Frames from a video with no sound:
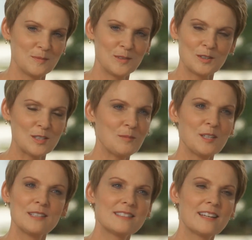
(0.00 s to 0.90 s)
looked at
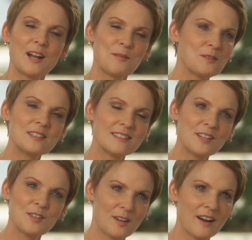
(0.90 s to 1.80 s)
me and said, "I really
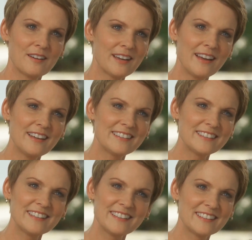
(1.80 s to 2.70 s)
like your haircut,"
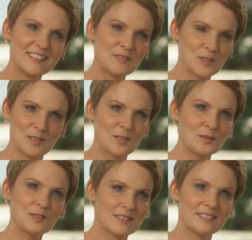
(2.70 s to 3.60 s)
and was so
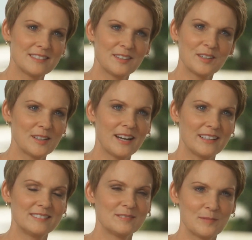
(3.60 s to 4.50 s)
sincere.
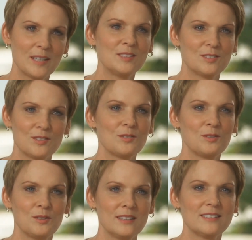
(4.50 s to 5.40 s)
I, I just
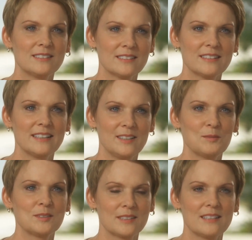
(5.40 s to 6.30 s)
knew instantly he
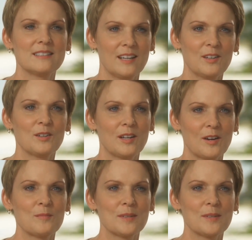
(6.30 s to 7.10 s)
was gonna take good care of